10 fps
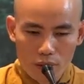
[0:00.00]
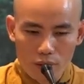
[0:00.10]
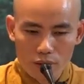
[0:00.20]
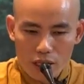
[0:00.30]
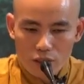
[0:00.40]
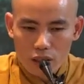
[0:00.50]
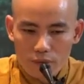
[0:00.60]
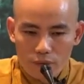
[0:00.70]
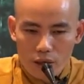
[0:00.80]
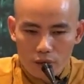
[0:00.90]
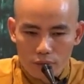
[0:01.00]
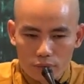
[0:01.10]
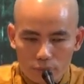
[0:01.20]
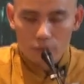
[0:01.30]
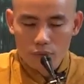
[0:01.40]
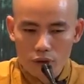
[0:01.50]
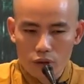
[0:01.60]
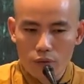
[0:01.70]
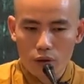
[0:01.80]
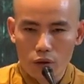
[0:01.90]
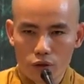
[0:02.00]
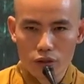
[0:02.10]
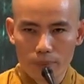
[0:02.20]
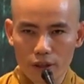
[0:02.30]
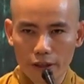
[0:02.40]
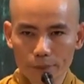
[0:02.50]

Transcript: attentive and you will learn something.